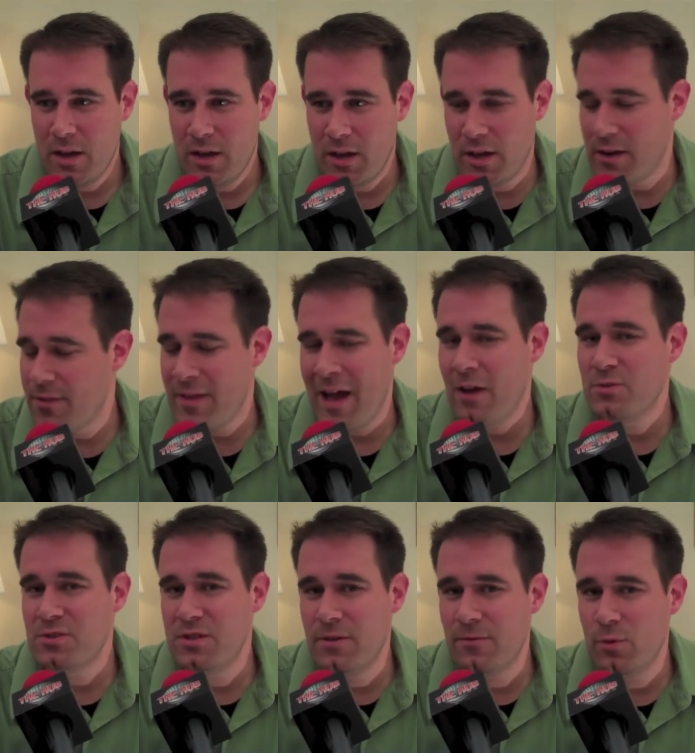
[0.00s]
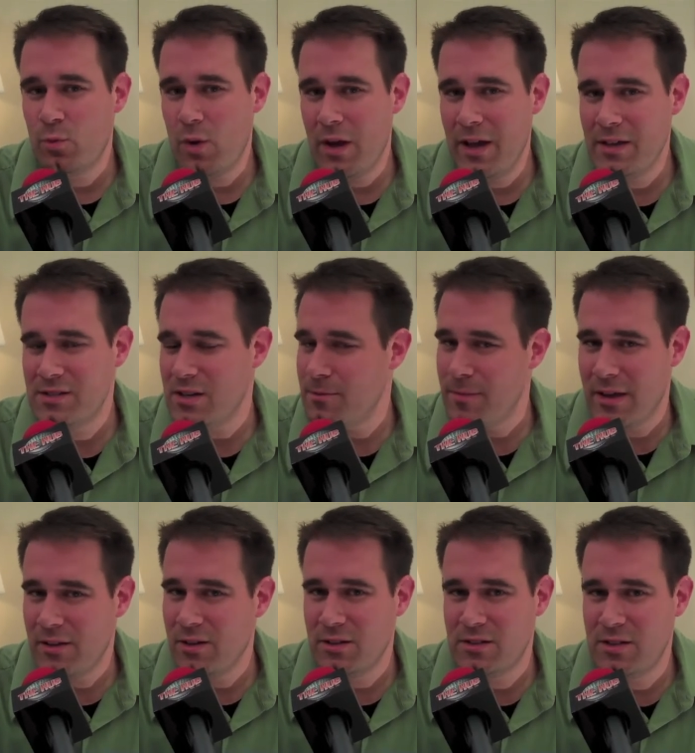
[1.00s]
in a thousand different ways, and it may
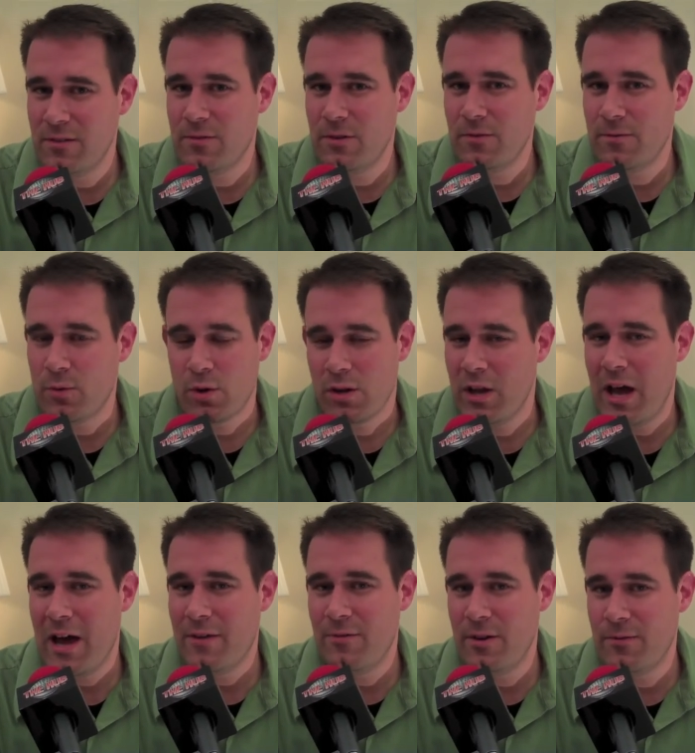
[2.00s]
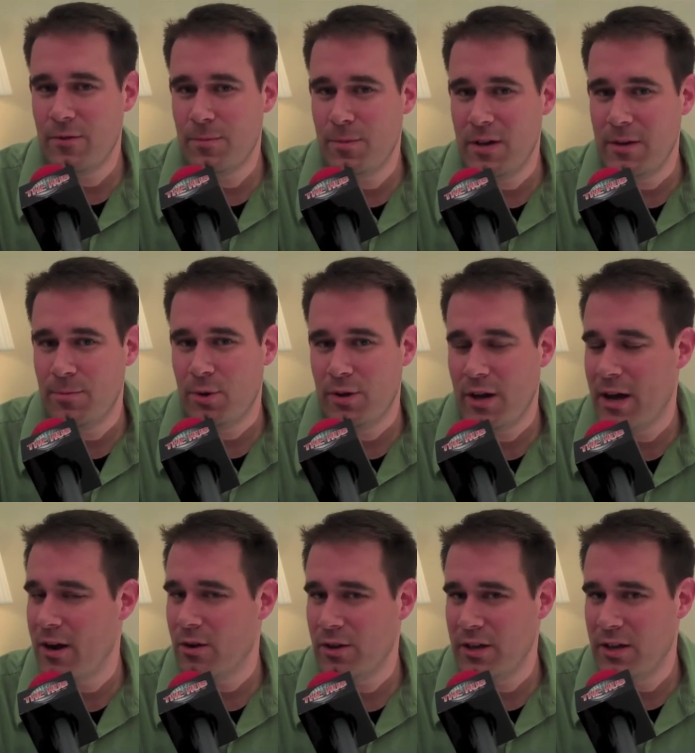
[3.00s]
look different for a lot of different people, not
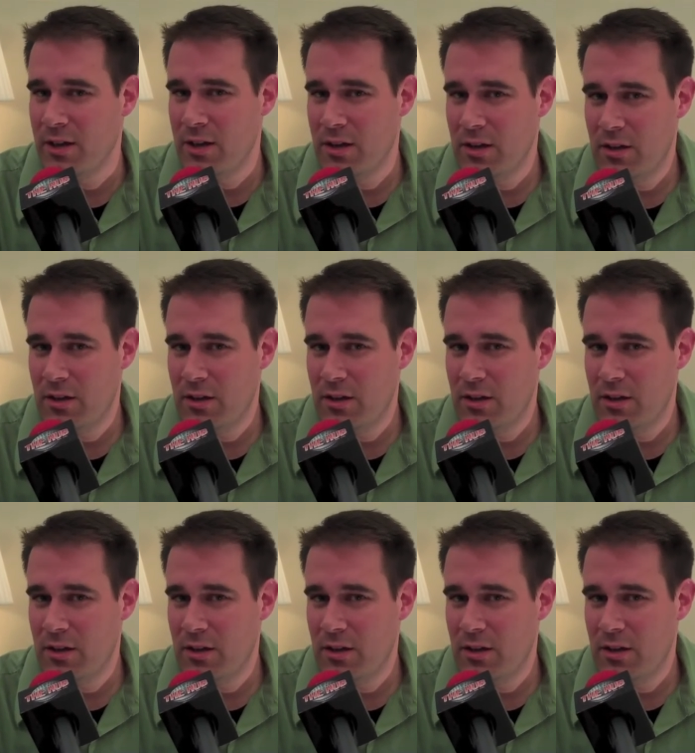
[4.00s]
only